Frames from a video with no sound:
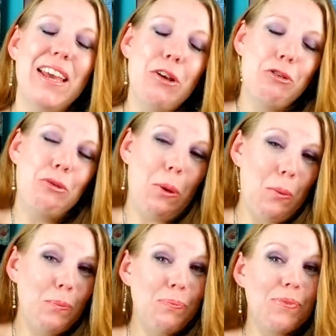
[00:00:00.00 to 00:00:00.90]

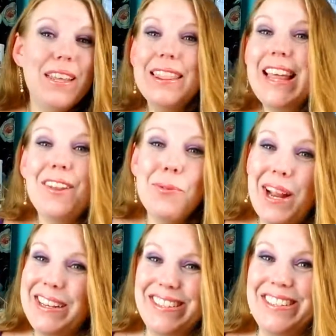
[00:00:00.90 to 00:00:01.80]
So that's what
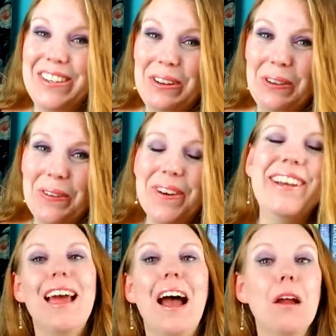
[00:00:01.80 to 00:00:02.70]
I tend to do.
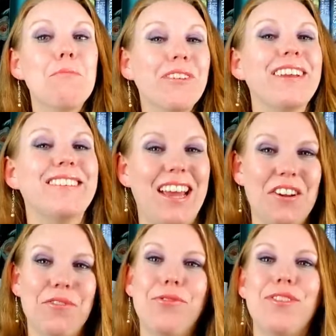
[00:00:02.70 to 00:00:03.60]
I'm really
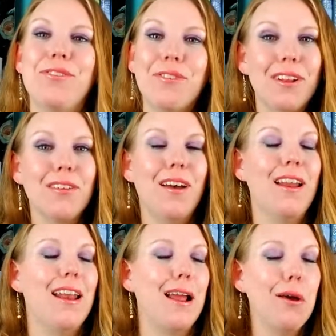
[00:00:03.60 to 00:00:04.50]
excited for this readathon
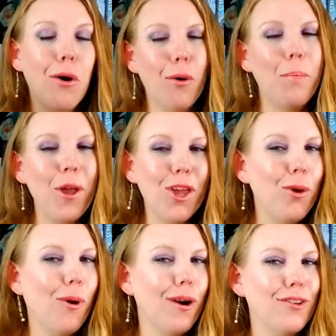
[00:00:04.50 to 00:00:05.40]
and I hope
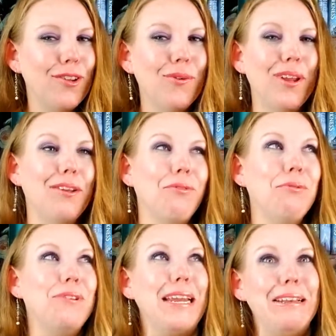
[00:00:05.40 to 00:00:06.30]
you are too. And if you
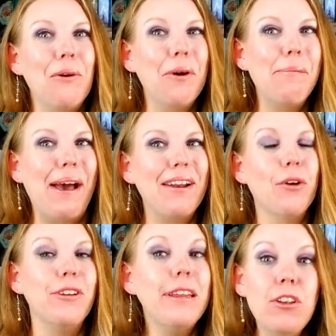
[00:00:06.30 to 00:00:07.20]
didn't know about it or
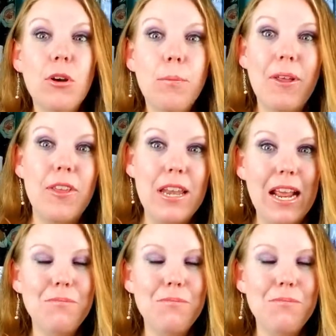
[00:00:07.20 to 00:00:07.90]
didn't know about the name